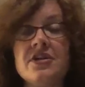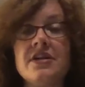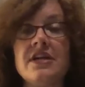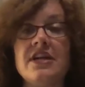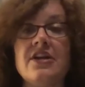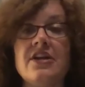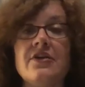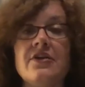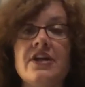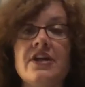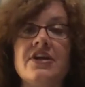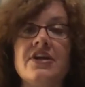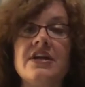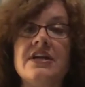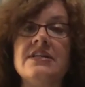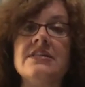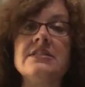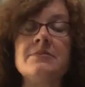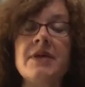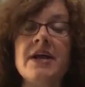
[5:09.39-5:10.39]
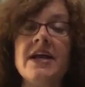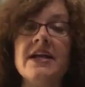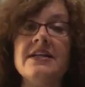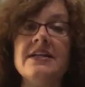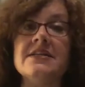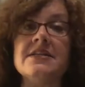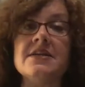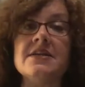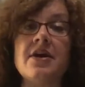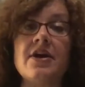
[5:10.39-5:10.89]
that you're going to
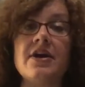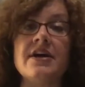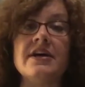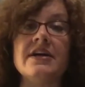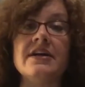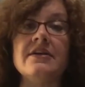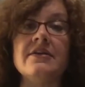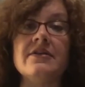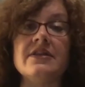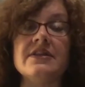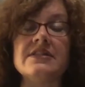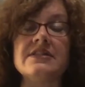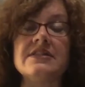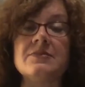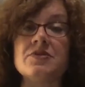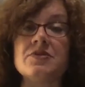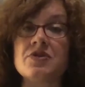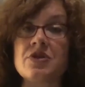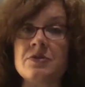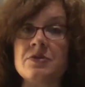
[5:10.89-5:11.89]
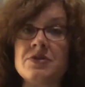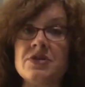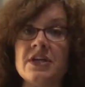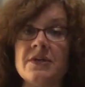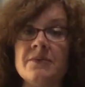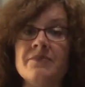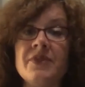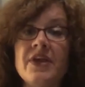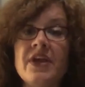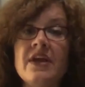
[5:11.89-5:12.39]
spend on the subscription.